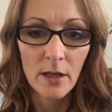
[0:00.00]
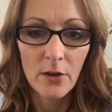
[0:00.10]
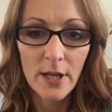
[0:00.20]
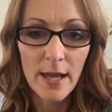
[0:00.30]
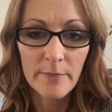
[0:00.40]

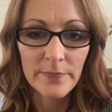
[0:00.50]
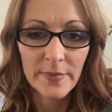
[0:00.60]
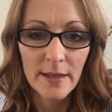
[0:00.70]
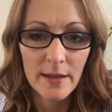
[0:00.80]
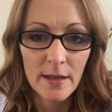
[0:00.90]
Okay.
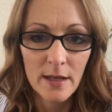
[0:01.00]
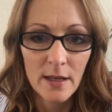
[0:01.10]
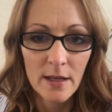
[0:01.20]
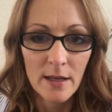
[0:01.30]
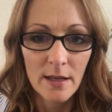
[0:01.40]

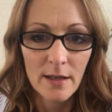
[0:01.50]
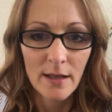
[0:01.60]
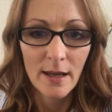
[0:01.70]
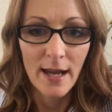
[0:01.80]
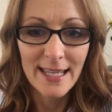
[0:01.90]

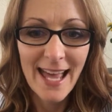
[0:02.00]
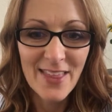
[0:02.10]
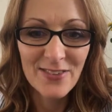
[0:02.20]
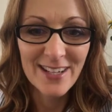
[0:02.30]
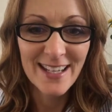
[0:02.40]
Hi,
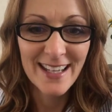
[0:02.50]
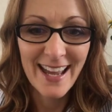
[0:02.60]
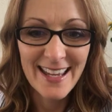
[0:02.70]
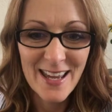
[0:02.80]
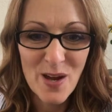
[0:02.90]
Catherine.
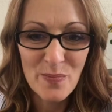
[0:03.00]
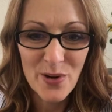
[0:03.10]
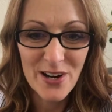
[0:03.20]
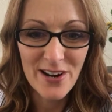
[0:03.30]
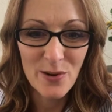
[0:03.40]
Hi,
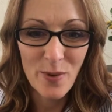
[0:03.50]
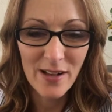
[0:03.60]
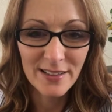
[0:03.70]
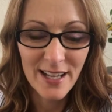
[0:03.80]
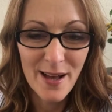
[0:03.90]
Amber.
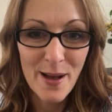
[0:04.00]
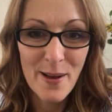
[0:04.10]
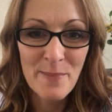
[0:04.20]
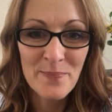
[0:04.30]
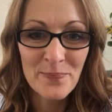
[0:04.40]

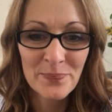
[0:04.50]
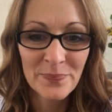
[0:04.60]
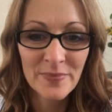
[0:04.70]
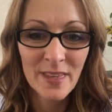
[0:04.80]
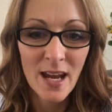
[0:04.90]
Welcome.
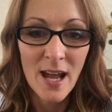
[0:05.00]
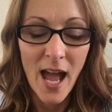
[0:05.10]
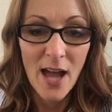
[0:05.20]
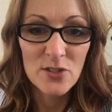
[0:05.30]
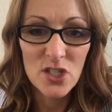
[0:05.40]

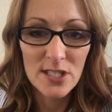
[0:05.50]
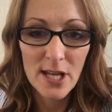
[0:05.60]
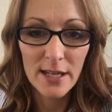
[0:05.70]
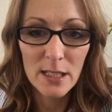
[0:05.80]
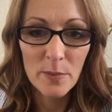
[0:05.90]
I was just
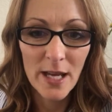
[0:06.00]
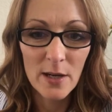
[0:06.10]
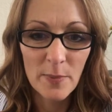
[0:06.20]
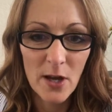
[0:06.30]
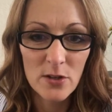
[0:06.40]
talking about
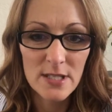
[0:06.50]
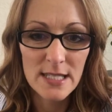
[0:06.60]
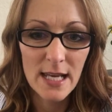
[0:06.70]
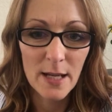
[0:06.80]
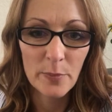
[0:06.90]
a
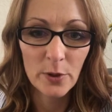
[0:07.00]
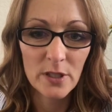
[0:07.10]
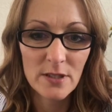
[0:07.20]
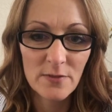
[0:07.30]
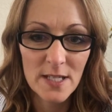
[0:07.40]
post that I put
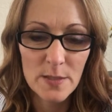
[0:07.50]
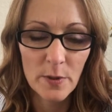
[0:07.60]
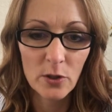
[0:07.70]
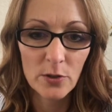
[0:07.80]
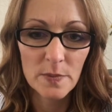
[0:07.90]
in the
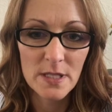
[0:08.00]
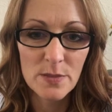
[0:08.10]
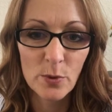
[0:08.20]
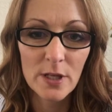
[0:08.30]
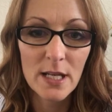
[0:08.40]
Facebook group
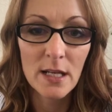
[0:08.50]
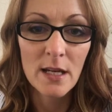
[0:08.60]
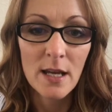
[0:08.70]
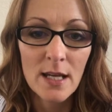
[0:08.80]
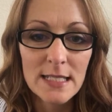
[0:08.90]
this morning,
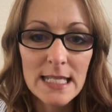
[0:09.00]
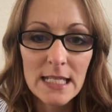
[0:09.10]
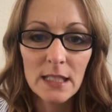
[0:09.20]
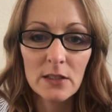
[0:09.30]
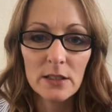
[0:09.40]

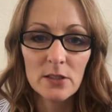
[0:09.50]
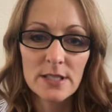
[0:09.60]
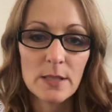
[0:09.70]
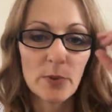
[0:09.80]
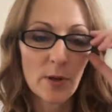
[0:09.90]
digging a little
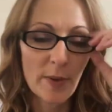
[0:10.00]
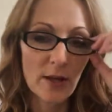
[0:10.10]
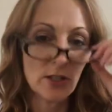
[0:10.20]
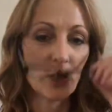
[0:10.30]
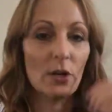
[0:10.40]
deeper
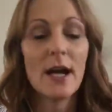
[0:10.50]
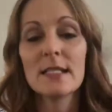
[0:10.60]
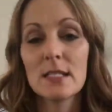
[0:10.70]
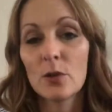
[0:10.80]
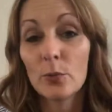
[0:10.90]
about your
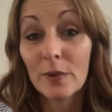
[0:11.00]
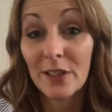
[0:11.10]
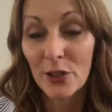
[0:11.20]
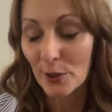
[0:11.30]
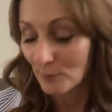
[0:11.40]
ideal
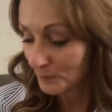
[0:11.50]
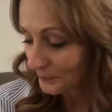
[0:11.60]
reader.